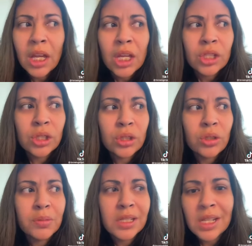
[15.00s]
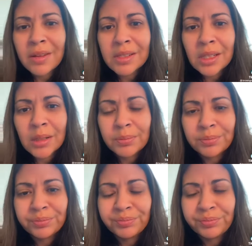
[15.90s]
So you must have
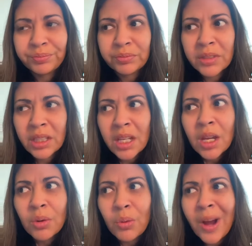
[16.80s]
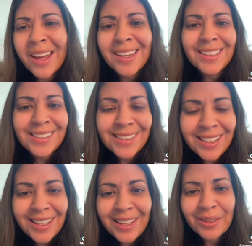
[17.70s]
some YT
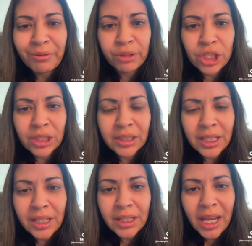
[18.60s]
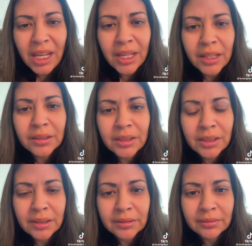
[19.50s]
fragility and
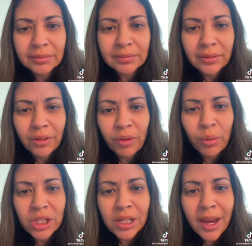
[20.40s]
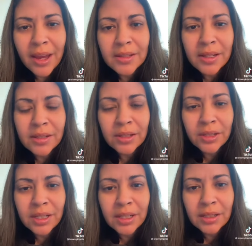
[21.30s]
guilt for what your ancestors
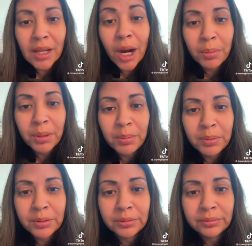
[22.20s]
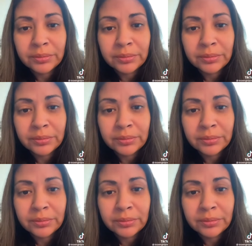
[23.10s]
did to our people.